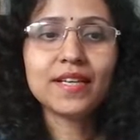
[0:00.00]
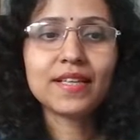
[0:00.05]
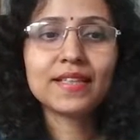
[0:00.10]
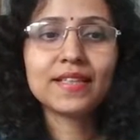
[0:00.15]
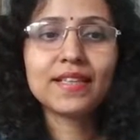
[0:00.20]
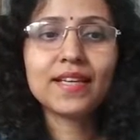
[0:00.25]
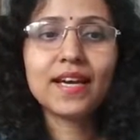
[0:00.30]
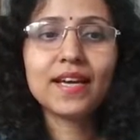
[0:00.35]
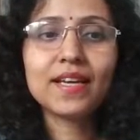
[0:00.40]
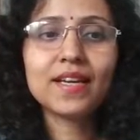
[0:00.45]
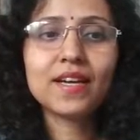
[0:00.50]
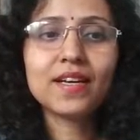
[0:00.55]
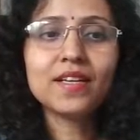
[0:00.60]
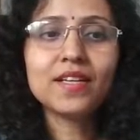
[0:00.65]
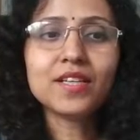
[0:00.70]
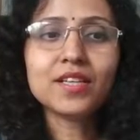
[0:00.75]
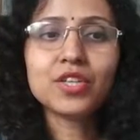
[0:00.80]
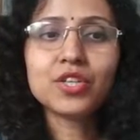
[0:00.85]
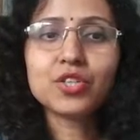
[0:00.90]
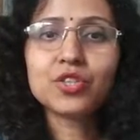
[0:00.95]
there are
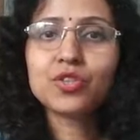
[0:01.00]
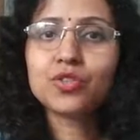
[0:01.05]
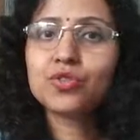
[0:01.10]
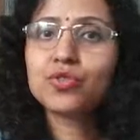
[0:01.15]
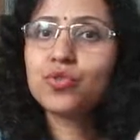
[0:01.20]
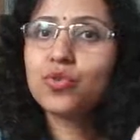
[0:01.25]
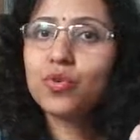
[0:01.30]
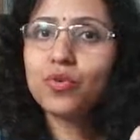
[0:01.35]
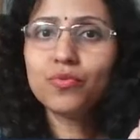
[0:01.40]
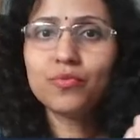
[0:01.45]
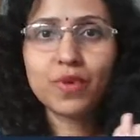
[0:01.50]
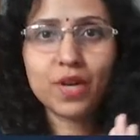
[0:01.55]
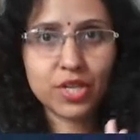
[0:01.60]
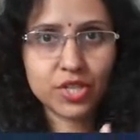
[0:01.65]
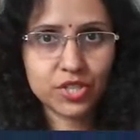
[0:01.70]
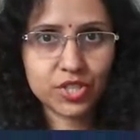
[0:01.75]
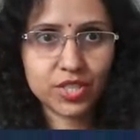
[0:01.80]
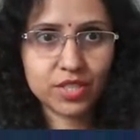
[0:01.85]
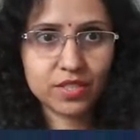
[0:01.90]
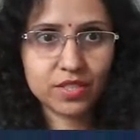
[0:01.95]
two
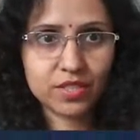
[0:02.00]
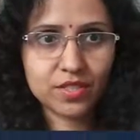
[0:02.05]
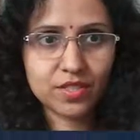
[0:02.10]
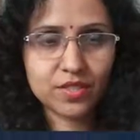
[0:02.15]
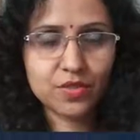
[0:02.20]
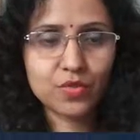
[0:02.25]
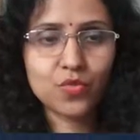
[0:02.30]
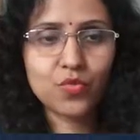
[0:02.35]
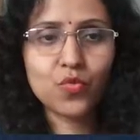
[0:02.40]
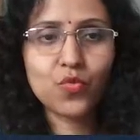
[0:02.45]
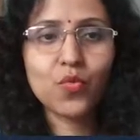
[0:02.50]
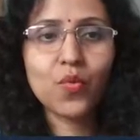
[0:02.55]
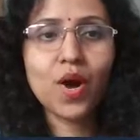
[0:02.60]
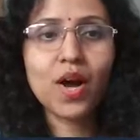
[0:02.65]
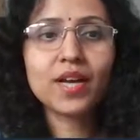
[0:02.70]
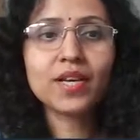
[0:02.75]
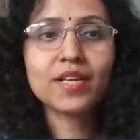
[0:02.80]
functions. One